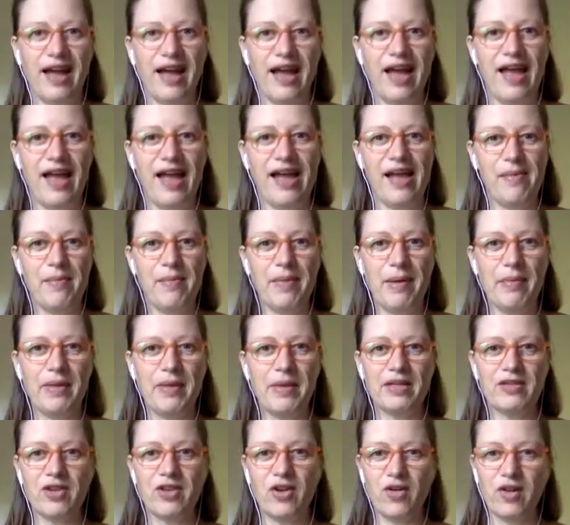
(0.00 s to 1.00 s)
I'm
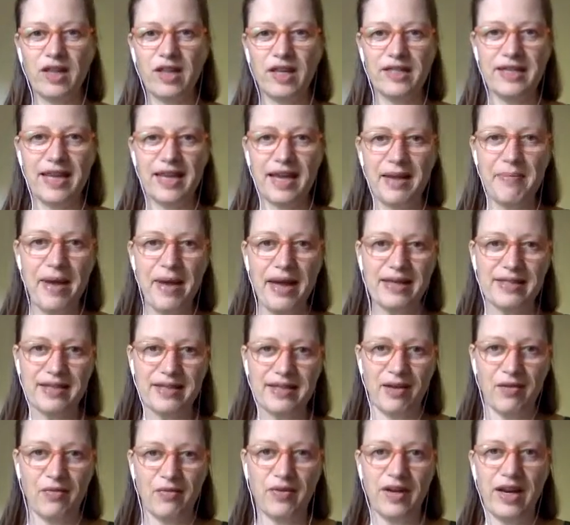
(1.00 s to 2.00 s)
going to totally date
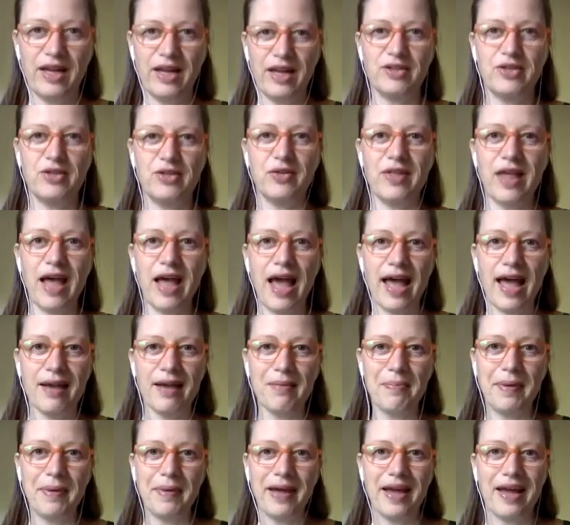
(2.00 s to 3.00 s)
myself when I do that,
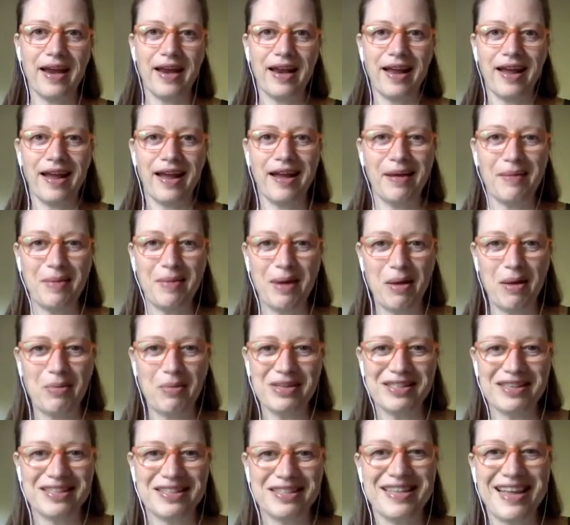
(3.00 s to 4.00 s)
but I
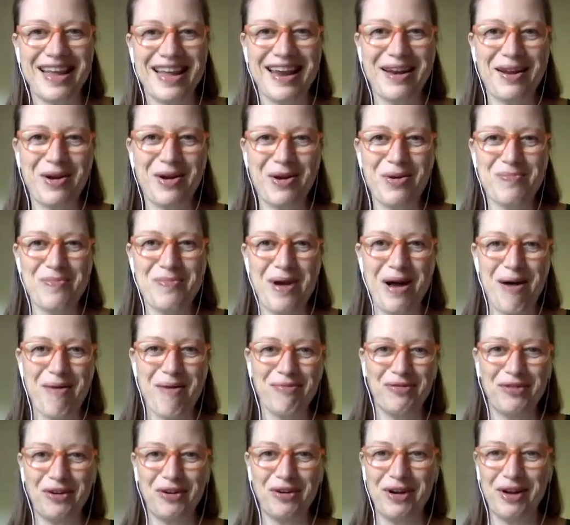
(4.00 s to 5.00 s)
was a stay-at-home mom
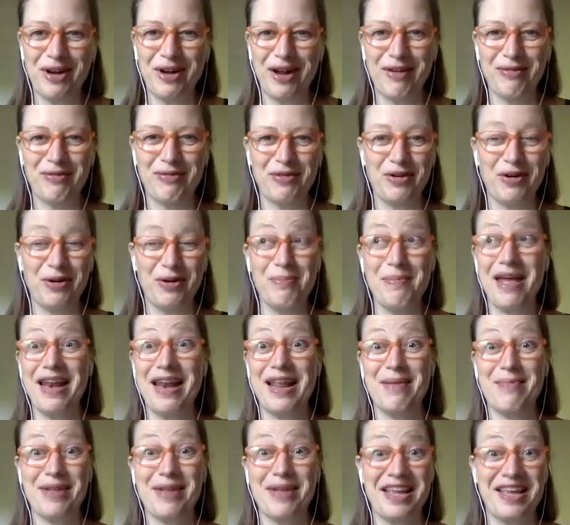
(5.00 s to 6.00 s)
for
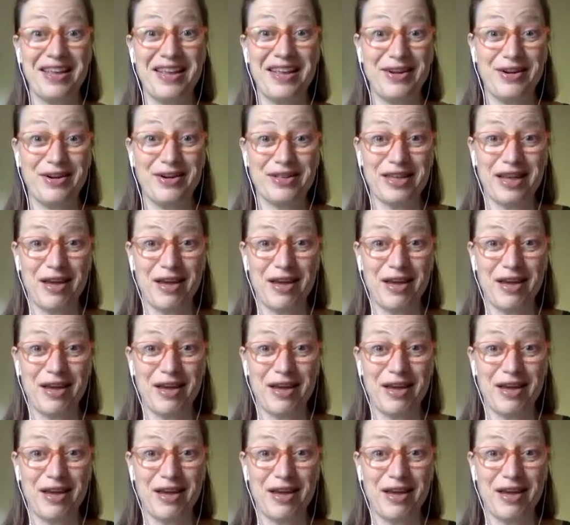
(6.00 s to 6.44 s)
many, many years.